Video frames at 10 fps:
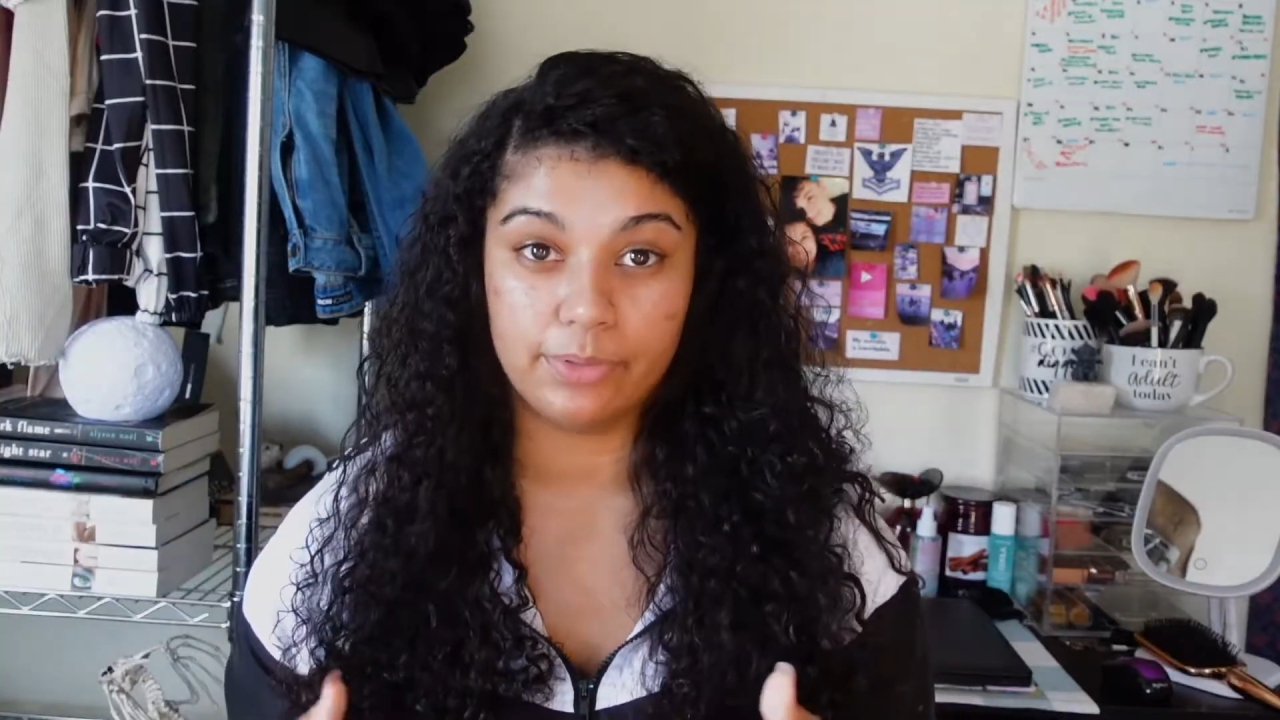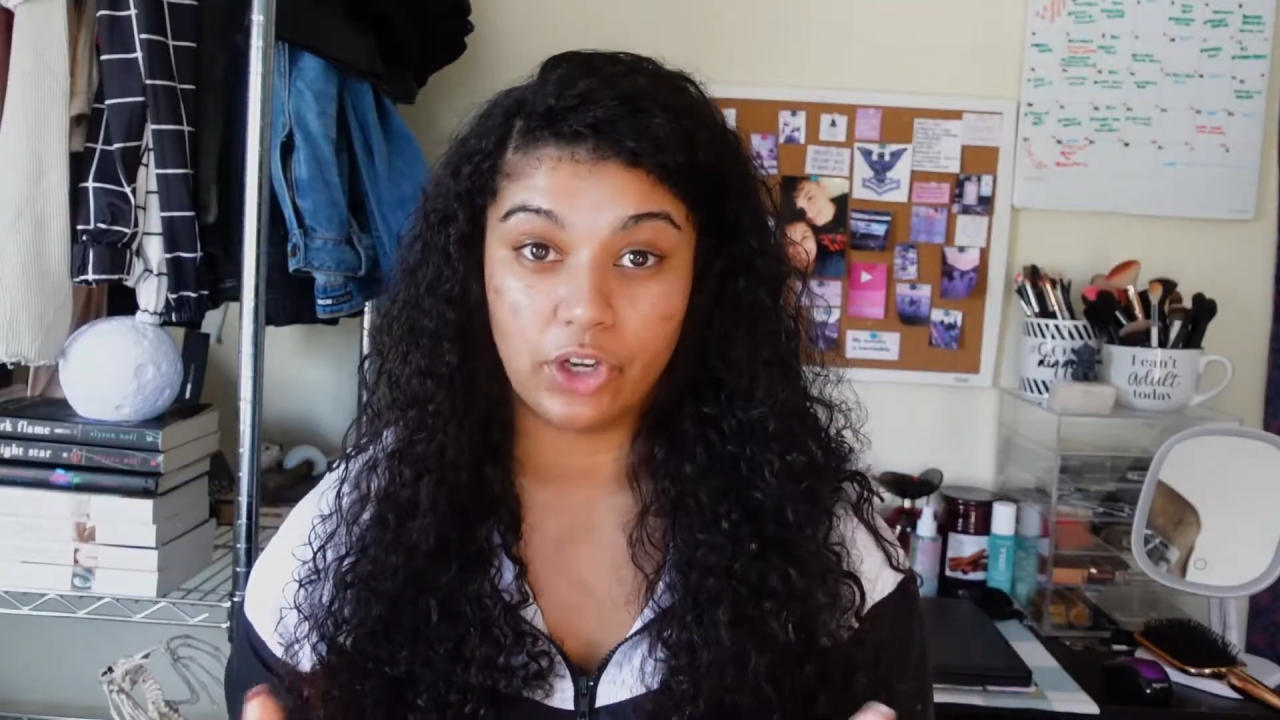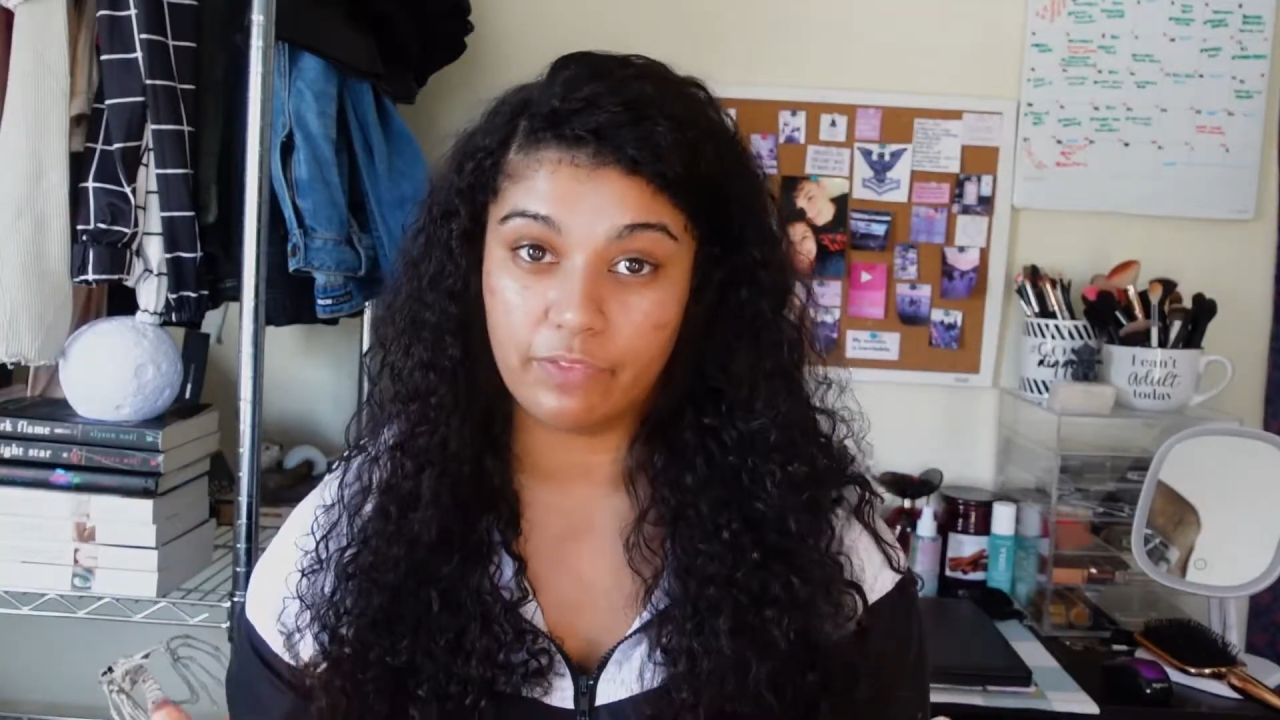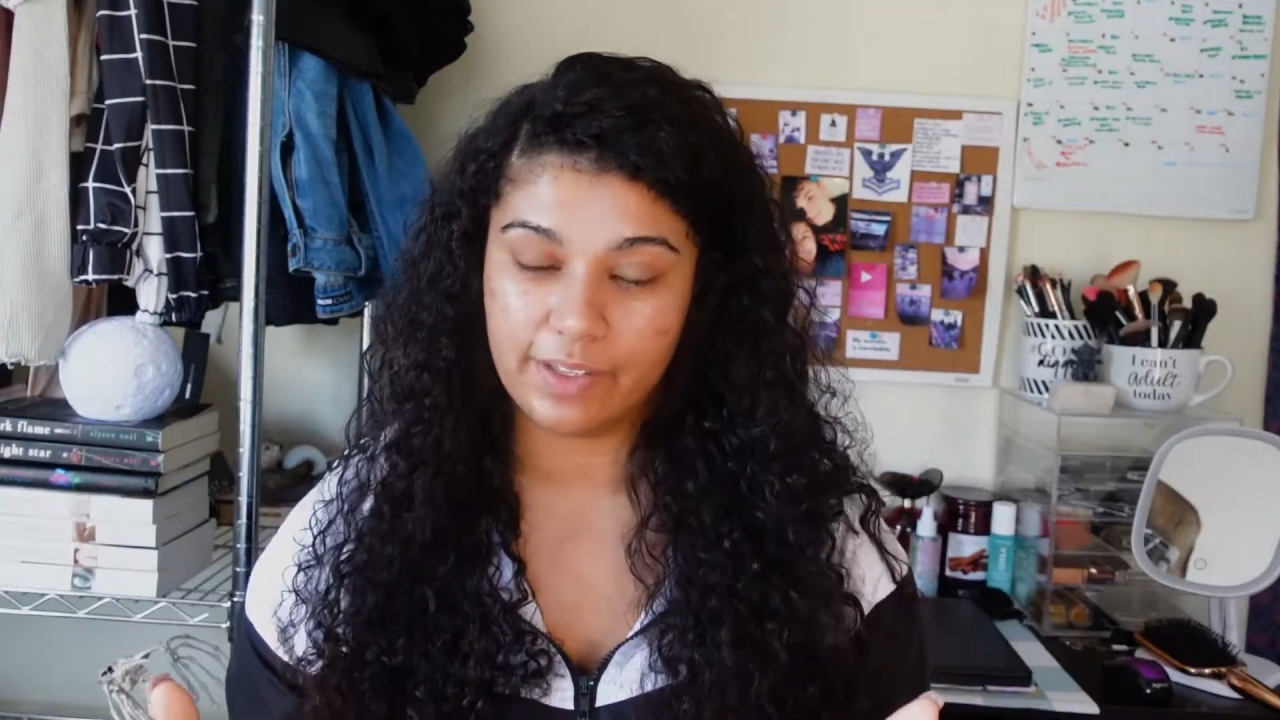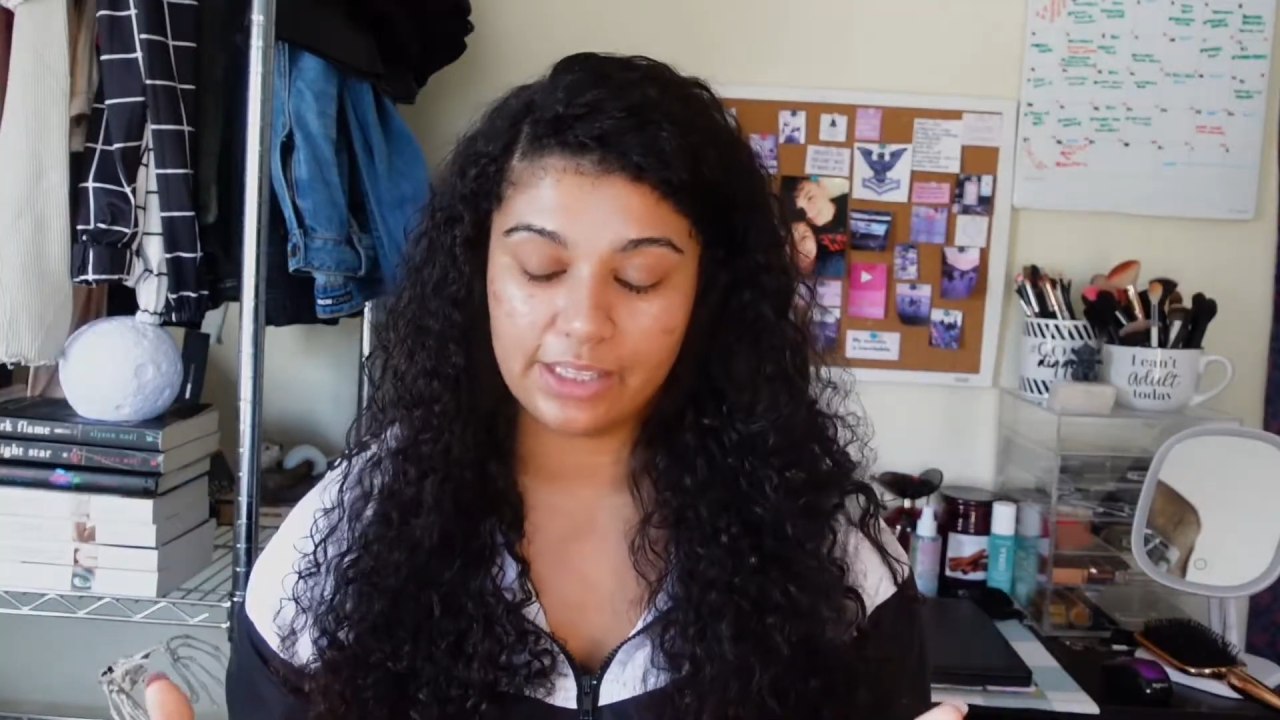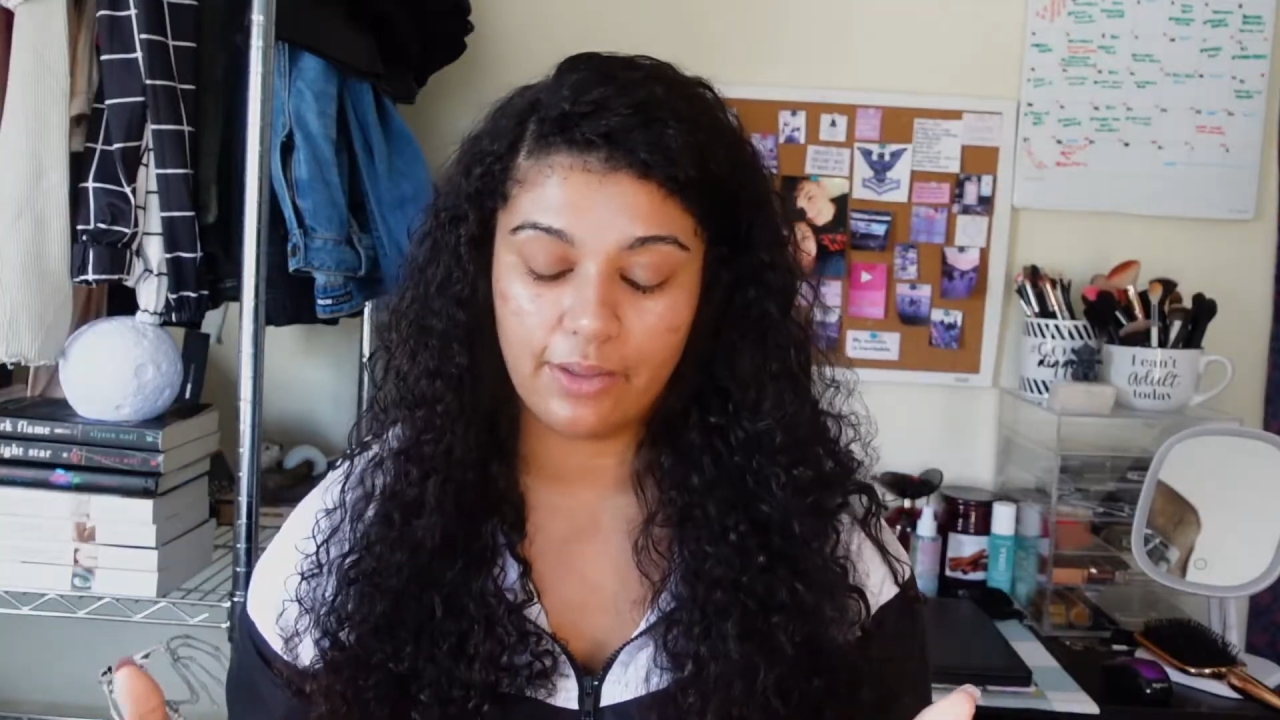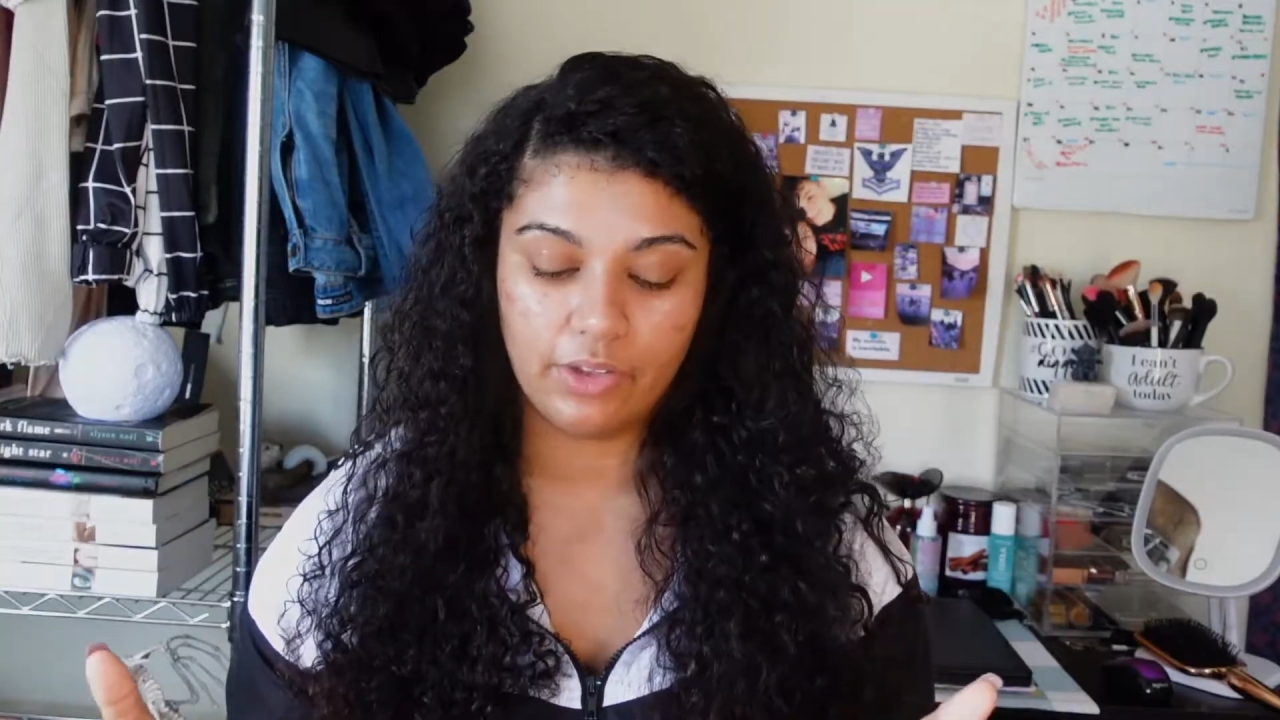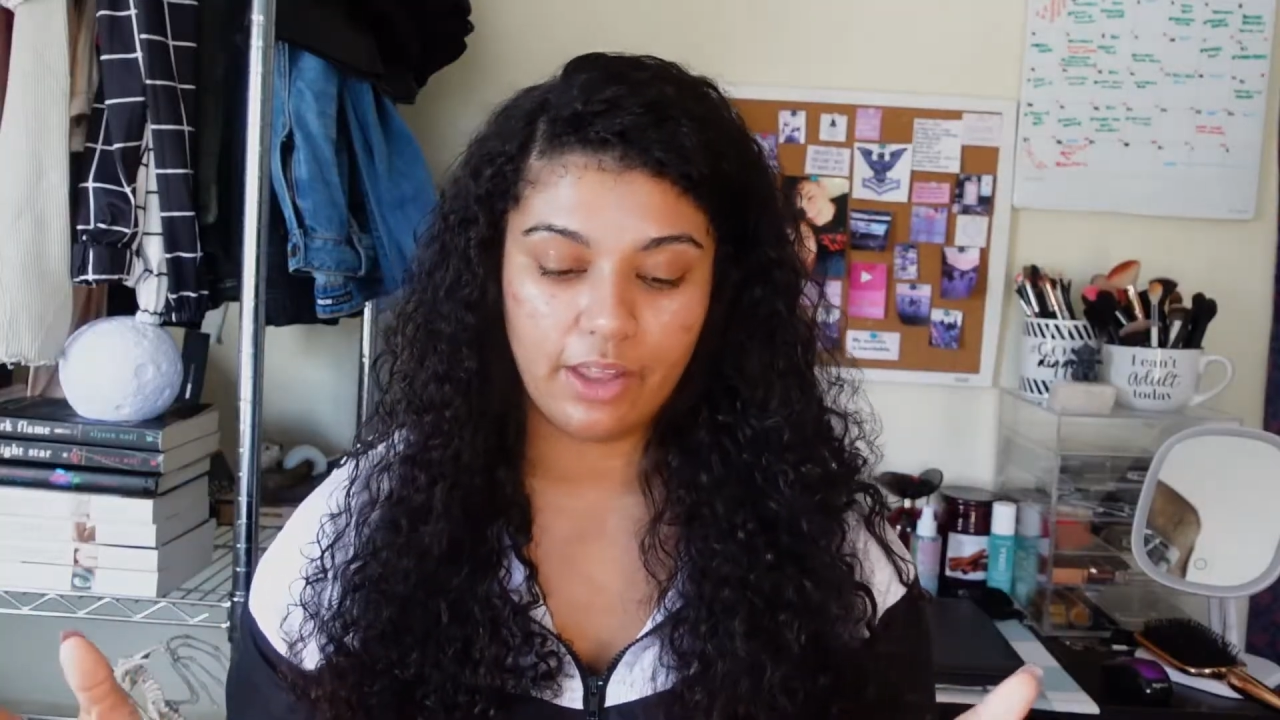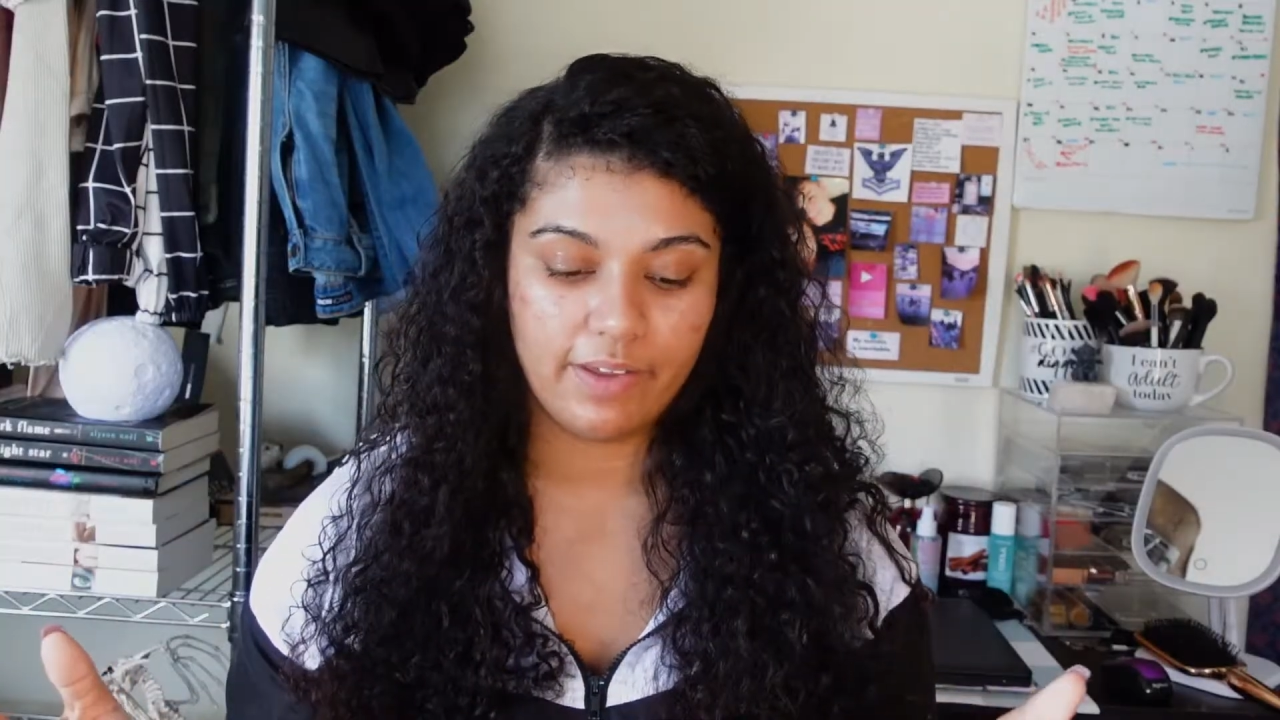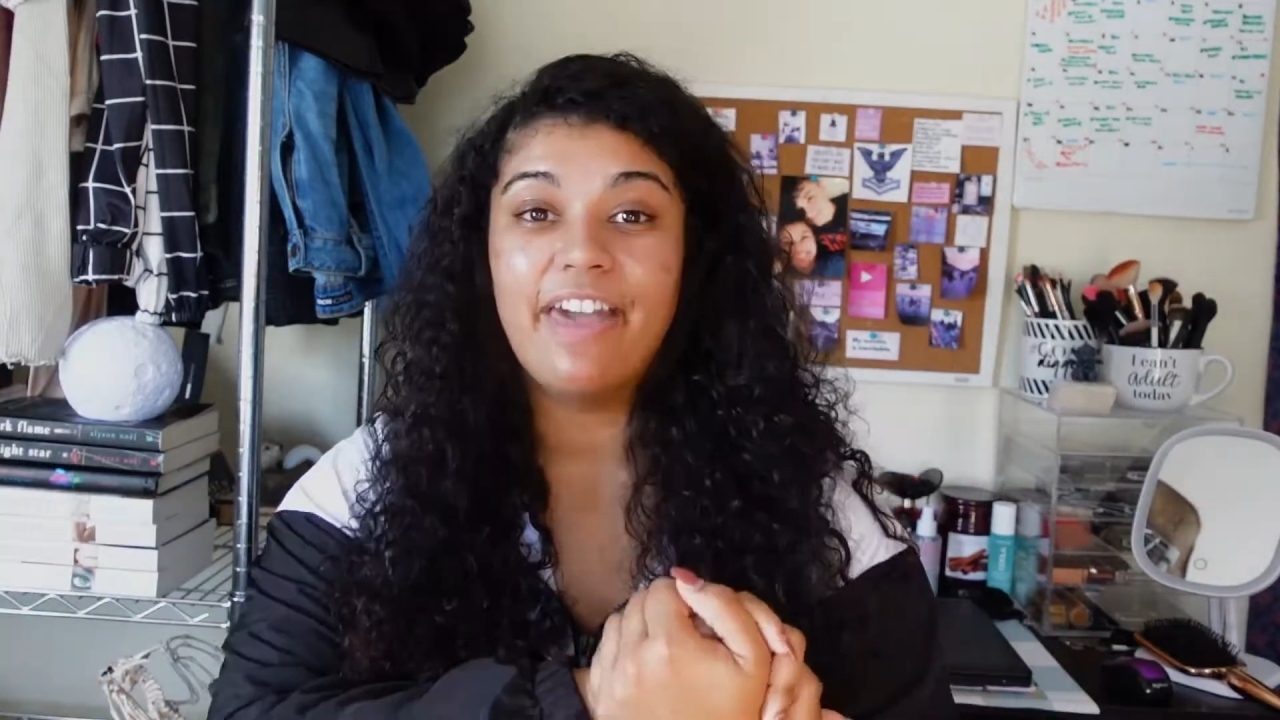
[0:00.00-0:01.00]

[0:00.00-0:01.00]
surface level of it.